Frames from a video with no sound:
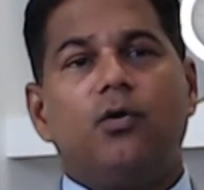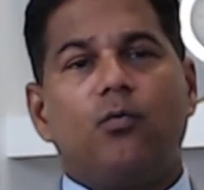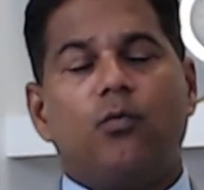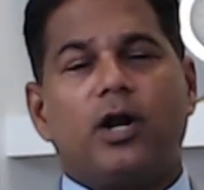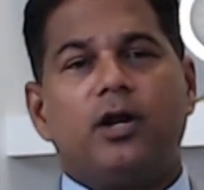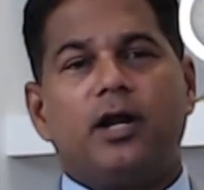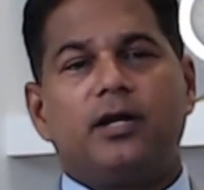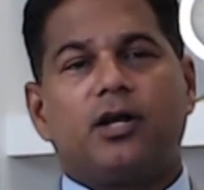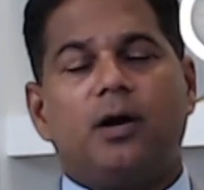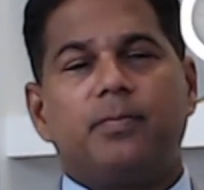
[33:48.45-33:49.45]
and
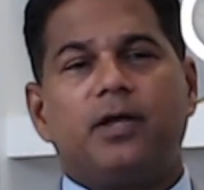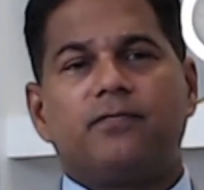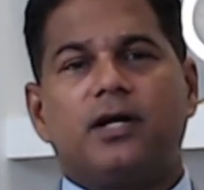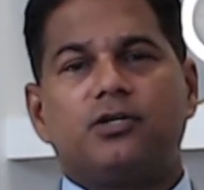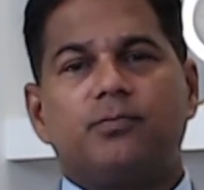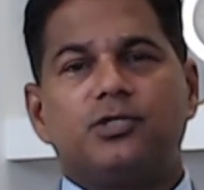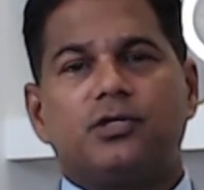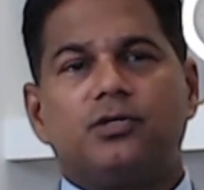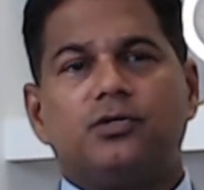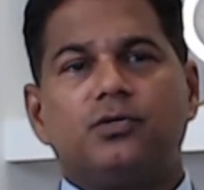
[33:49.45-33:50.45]
a copy of that to be
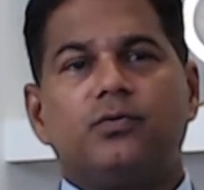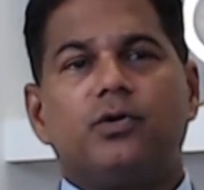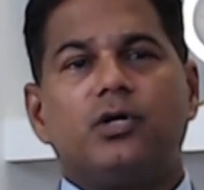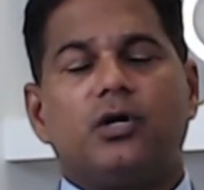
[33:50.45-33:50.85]
sent to